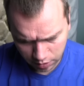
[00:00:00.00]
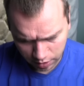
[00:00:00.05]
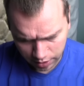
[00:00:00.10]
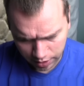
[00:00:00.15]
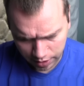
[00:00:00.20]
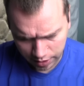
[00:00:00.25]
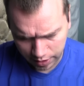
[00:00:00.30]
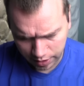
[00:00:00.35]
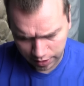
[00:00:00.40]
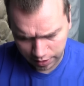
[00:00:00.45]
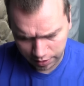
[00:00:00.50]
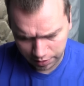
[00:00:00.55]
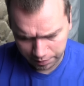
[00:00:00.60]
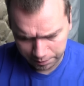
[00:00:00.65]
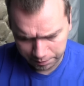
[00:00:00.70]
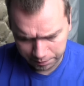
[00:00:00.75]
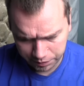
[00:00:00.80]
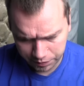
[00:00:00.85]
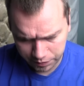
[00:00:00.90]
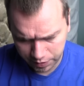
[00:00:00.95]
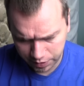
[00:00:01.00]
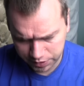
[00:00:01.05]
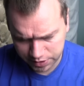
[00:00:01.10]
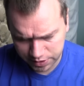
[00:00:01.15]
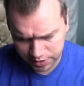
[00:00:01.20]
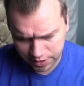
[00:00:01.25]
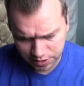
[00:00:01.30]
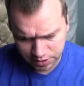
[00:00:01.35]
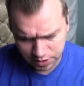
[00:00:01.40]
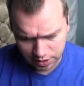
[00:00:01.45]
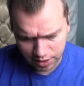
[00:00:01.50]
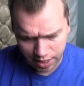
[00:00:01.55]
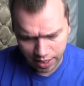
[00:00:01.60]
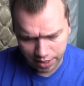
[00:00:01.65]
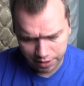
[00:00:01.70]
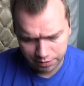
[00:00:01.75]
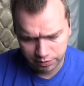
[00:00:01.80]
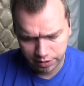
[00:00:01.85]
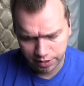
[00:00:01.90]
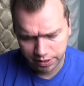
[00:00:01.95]
that's a
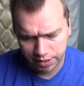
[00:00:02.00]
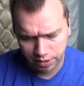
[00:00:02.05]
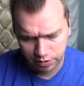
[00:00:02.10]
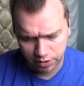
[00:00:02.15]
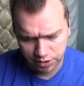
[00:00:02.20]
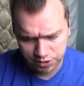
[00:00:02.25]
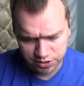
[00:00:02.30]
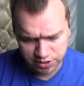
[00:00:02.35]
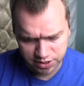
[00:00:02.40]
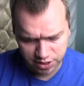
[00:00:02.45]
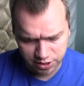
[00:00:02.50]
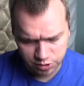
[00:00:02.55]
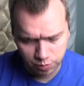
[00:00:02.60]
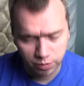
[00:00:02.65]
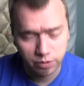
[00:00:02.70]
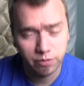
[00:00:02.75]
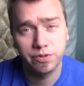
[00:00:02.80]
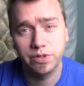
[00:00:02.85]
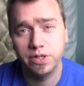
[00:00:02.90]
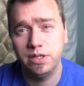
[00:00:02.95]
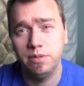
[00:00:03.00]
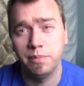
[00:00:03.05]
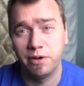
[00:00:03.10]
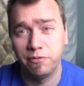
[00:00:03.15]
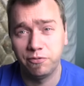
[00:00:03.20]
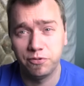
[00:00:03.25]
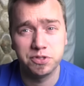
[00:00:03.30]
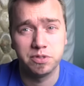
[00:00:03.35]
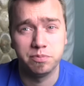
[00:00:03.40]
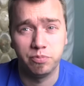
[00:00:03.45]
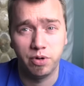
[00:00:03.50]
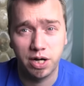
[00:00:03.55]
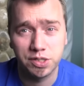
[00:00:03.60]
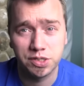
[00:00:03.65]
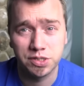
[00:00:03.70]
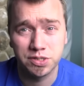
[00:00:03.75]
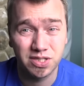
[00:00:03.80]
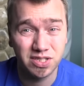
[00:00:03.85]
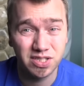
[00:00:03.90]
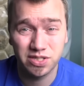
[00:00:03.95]
lot right now. I just went over my first
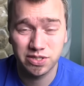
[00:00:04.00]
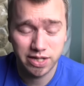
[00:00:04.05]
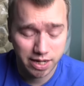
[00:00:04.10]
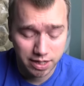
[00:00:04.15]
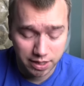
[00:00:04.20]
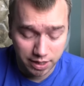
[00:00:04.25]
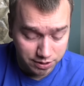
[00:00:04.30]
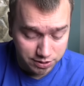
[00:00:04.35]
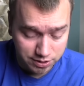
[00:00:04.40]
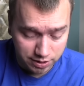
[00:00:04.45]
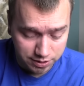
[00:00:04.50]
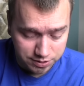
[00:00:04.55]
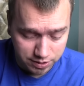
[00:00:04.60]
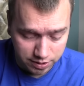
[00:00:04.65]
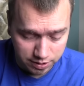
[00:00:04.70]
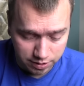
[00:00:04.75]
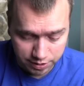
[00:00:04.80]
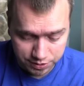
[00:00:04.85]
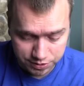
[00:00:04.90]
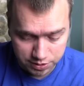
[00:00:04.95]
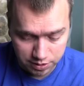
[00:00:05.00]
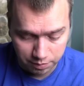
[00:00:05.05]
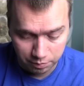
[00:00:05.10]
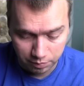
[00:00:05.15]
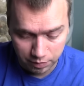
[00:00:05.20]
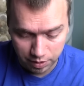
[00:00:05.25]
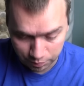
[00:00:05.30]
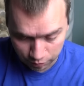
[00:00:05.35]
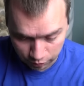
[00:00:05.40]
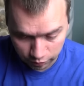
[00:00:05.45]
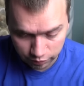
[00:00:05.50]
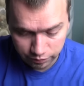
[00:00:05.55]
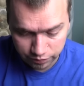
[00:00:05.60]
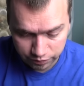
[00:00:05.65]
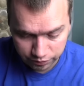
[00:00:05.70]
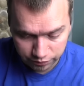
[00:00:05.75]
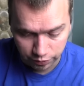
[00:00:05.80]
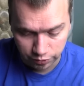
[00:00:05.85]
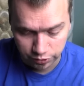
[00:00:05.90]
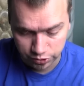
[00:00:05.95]
impressions. As I said, it's an improved
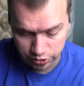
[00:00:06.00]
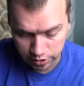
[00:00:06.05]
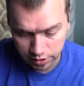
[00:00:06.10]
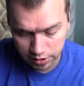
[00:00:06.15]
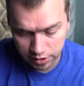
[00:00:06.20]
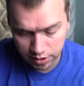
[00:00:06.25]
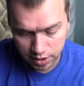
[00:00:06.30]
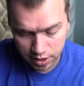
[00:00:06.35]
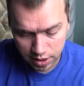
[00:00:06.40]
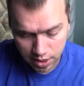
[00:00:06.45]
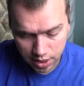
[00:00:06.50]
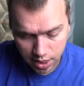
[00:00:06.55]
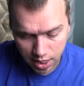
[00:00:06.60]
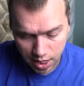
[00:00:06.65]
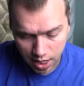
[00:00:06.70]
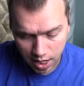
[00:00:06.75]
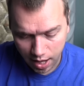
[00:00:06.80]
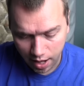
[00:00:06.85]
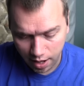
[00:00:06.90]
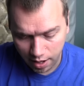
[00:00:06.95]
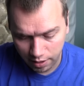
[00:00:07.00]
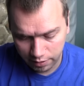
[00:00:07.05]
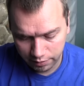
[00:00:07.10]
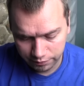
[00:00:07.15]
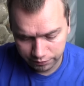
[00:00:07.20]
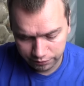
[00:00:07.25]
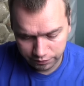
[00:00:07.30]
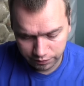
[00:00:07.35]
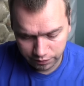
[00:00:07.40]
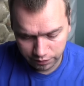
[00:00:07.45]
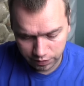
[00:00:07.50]
version of